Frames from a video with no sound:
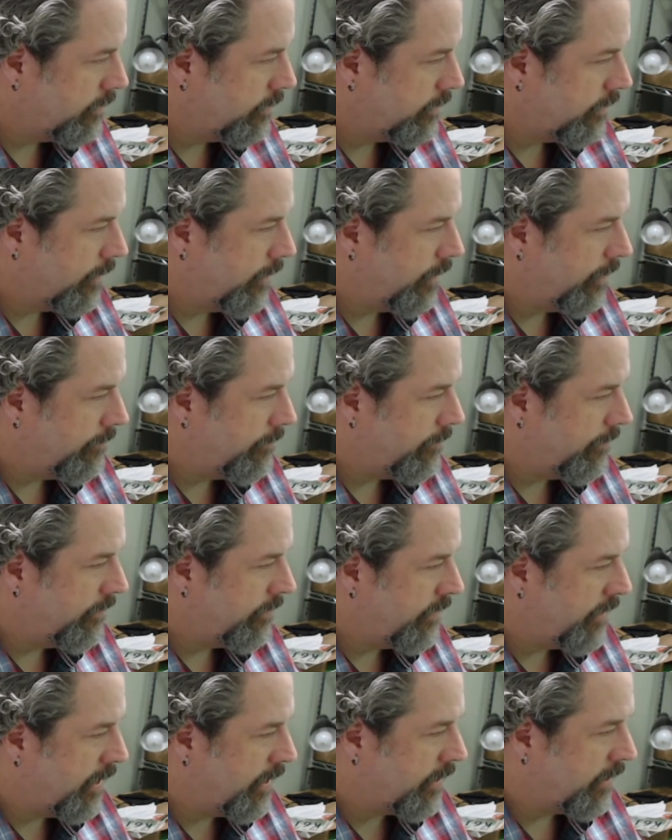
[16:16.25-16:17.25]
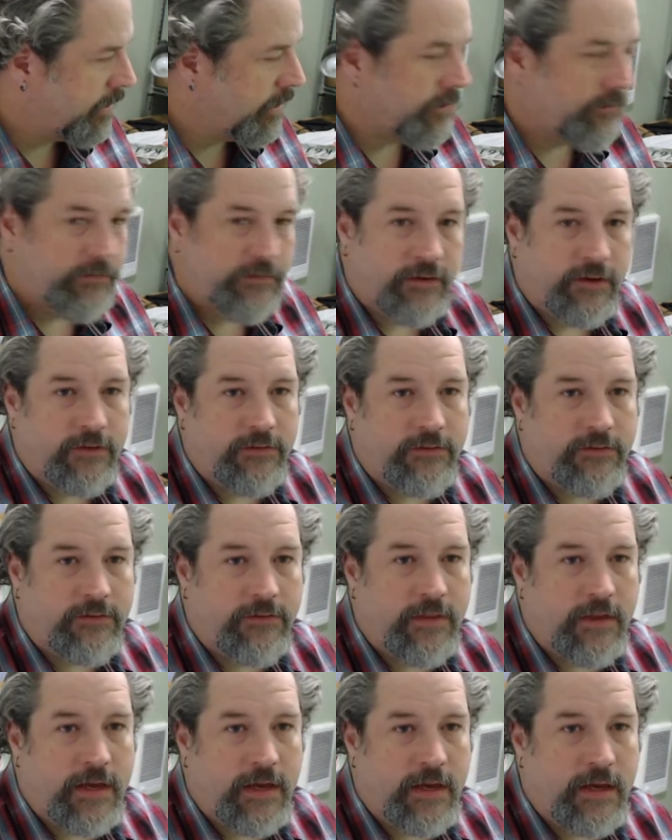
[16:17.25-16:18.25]
Yeah, that gives us
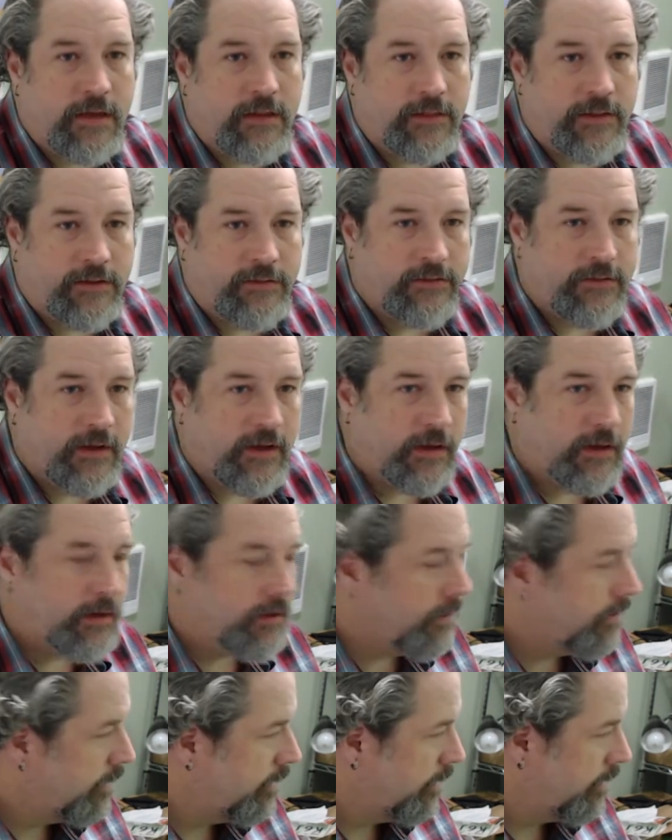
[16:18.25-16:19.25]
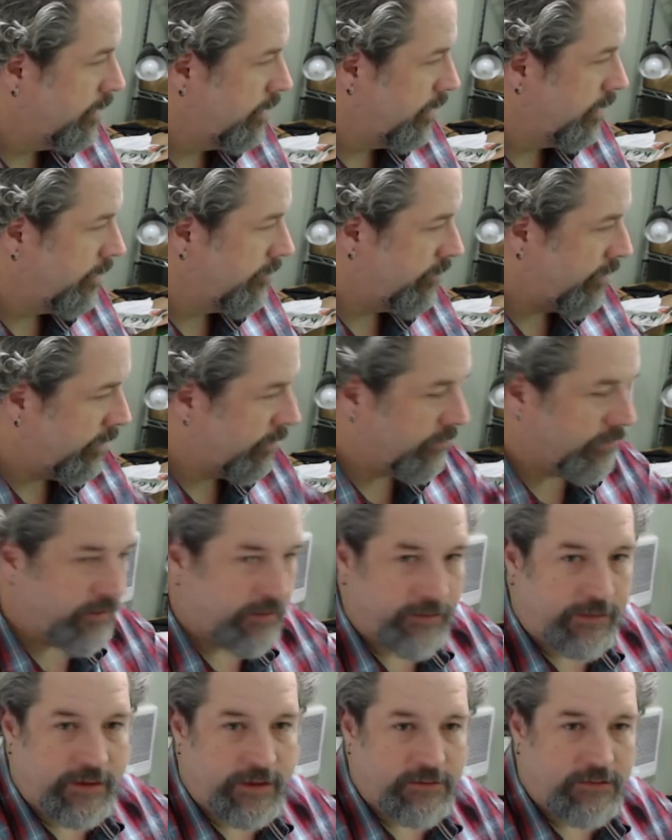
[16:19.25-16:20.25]
the listing of all the
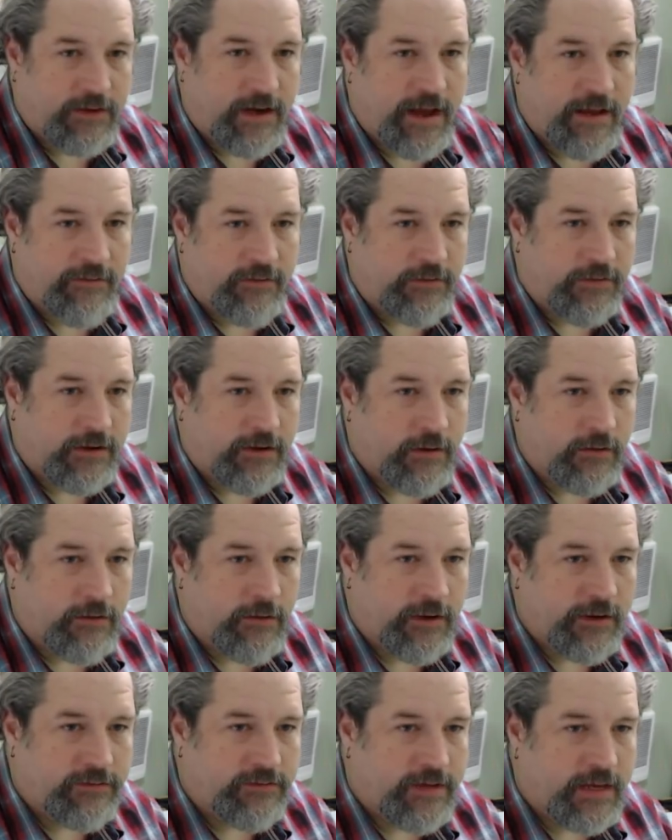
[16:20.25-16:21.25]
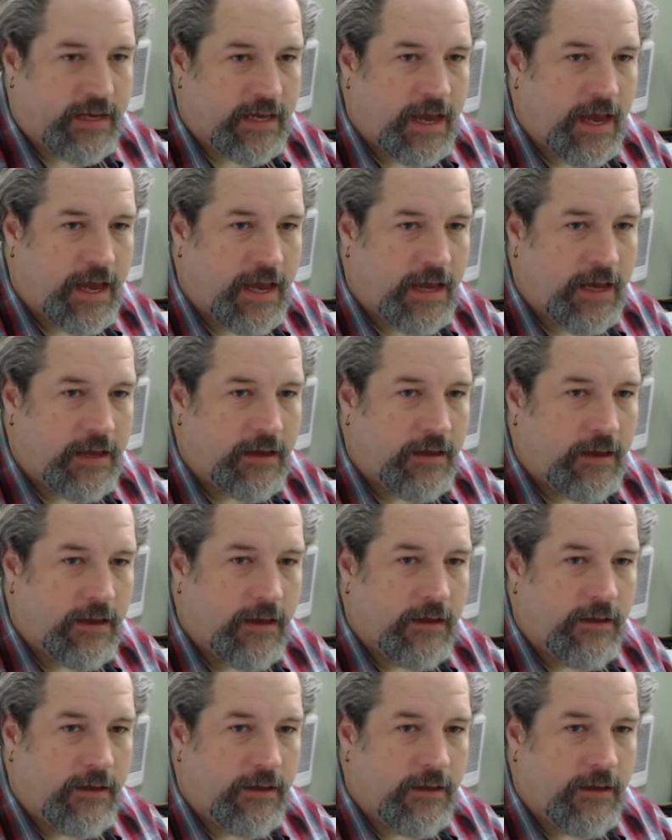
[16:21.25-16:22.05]
things that I have on the CoCo SDK.